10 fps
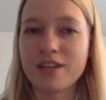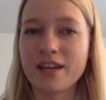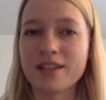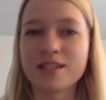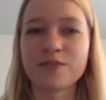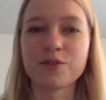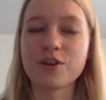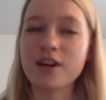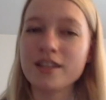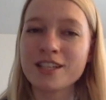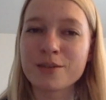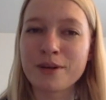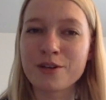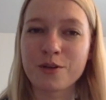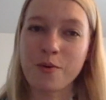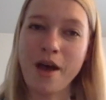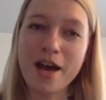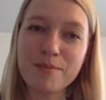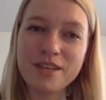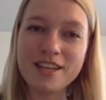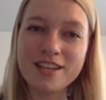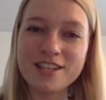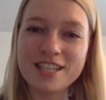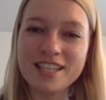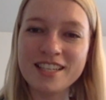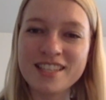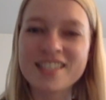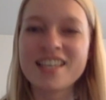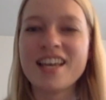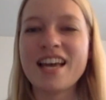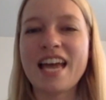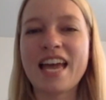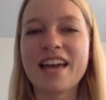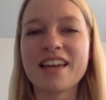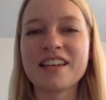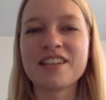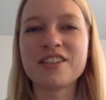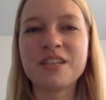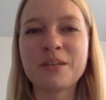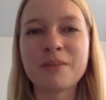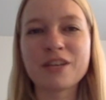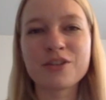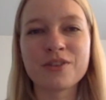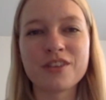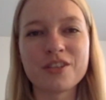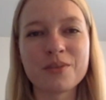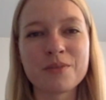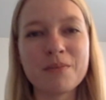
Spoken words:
had several colleagues around her who had PhDs, and she could make sure that she was